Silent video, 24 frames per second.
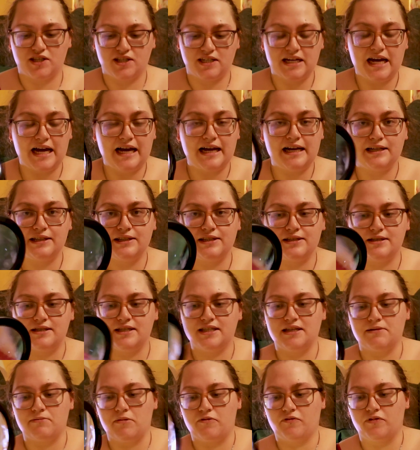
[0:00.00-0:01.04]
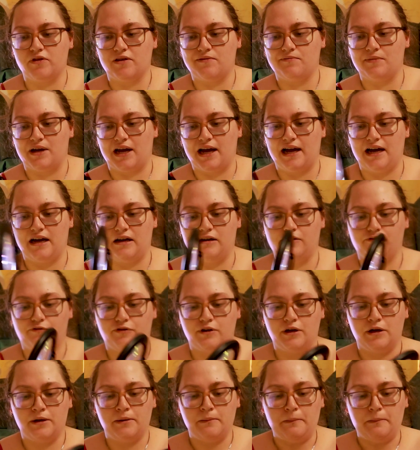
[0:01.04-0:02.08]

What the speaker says: stands, some of them have